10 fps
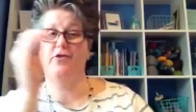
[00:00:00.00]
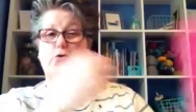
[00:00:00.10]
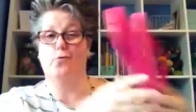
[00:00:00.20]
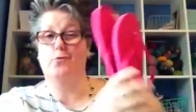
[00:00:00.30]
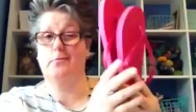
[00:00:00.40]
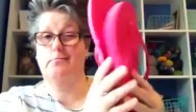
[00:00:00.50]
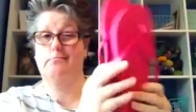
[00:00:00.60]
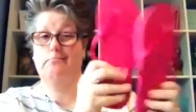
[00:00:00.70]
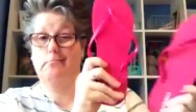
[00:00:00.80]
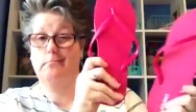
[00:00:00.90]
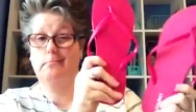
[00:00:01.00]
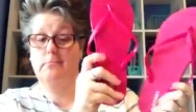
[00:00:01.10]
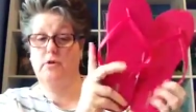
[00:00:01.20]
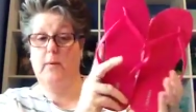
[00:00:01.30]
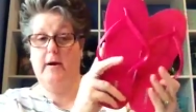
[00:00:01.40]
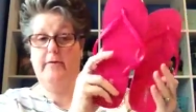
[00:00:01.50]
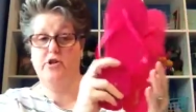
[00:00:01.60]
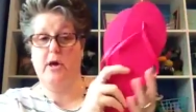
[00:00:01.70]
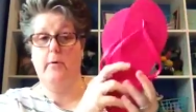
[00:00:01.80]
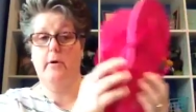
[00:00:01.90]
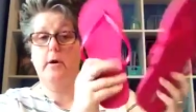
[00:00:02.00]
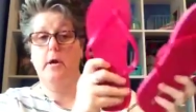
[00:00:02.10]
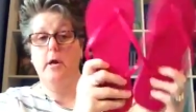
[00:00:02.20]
shoes to wear in the shower.